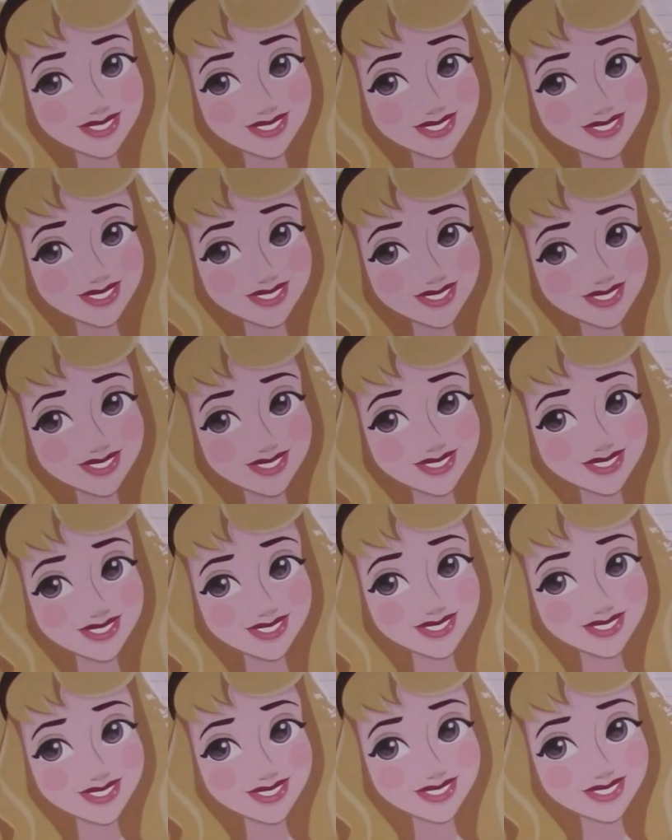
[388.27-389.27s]
there's like
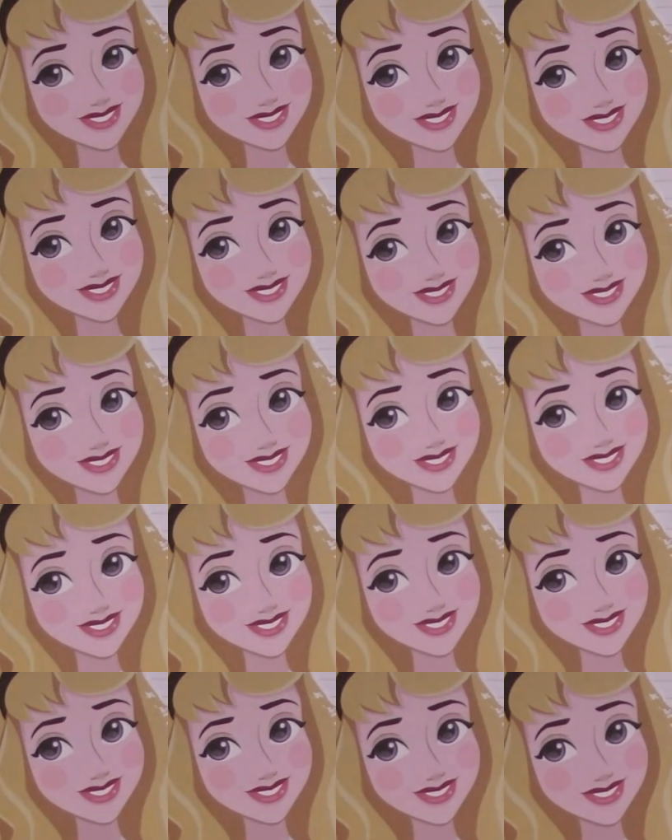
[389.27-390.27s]
this
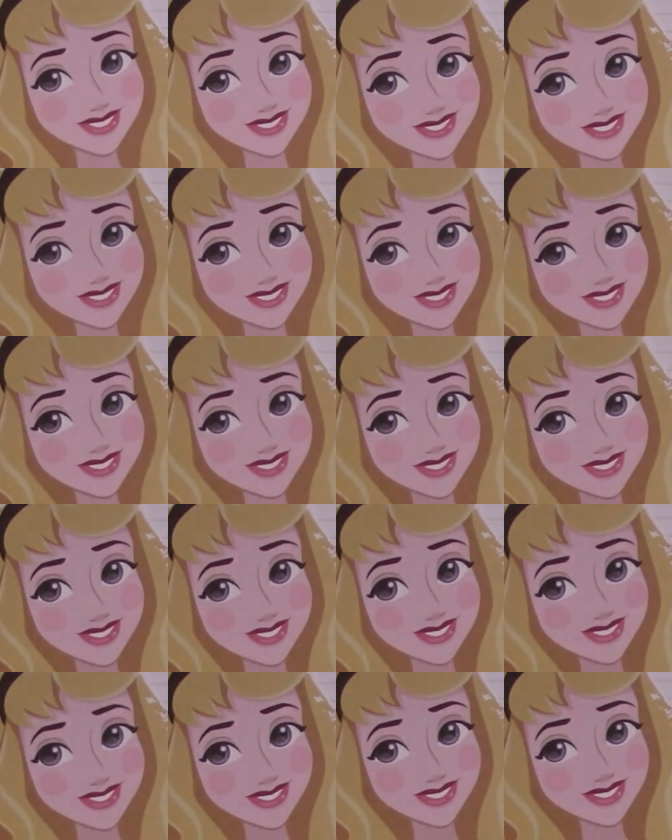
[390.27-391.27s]
little line right there.
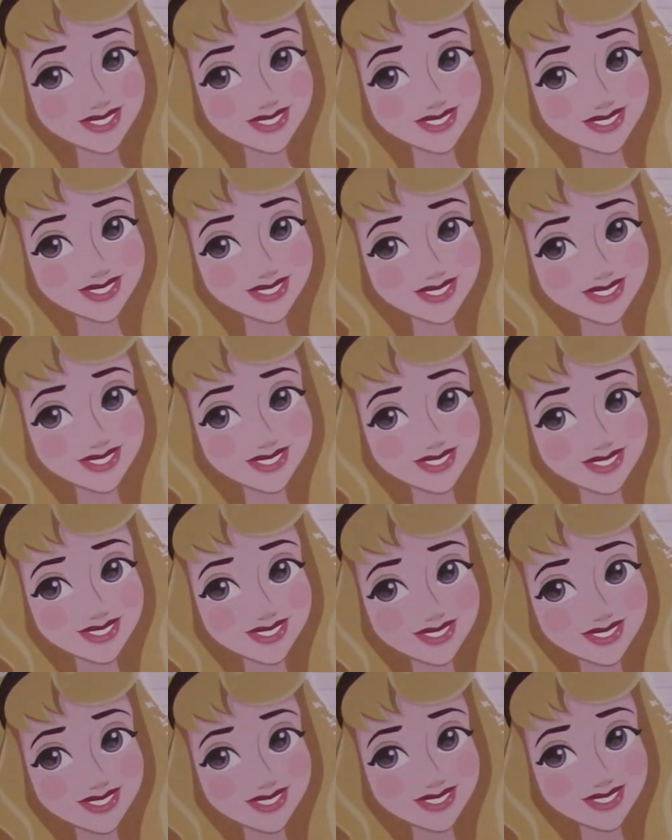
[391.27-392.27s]
Like the box itself
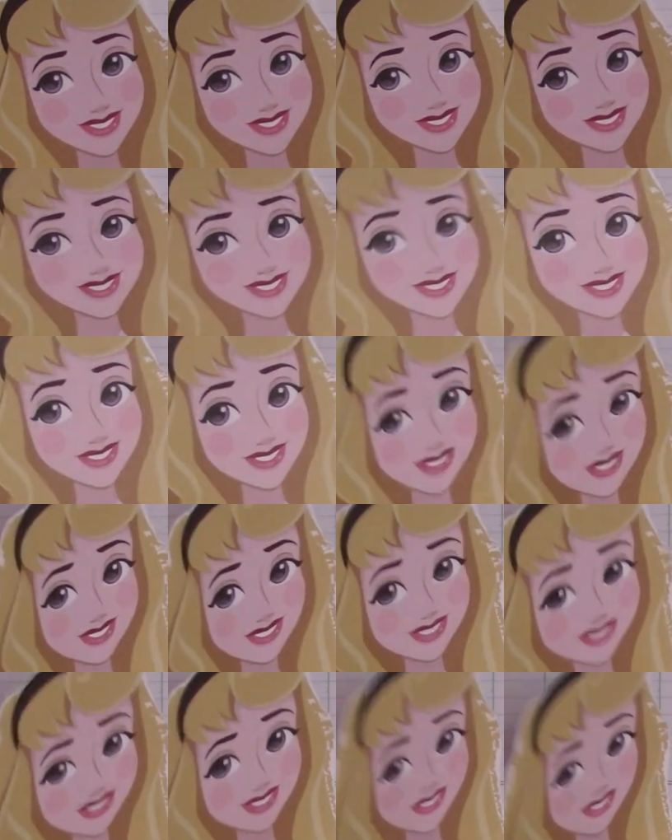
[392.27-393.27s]
is totally fine, but like that's
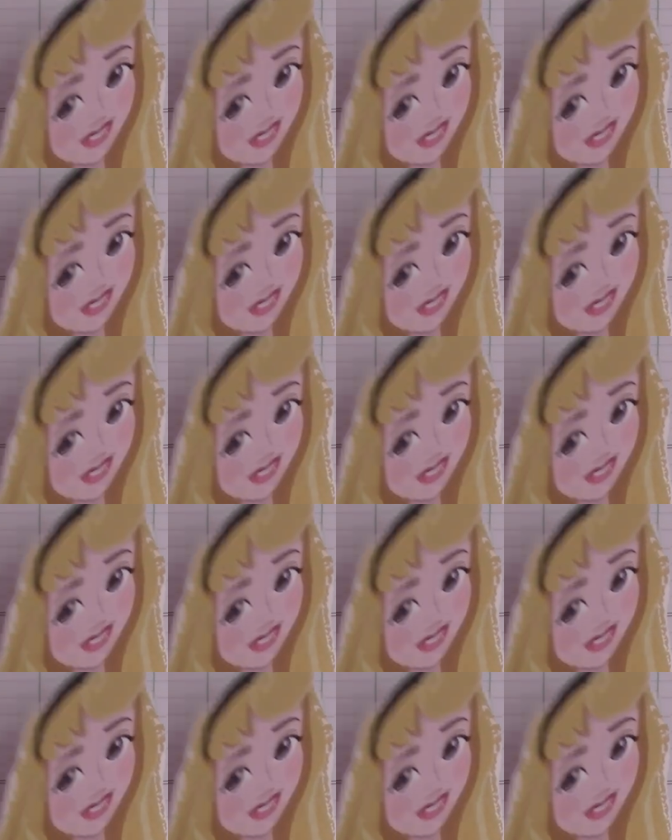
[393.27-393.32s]
just that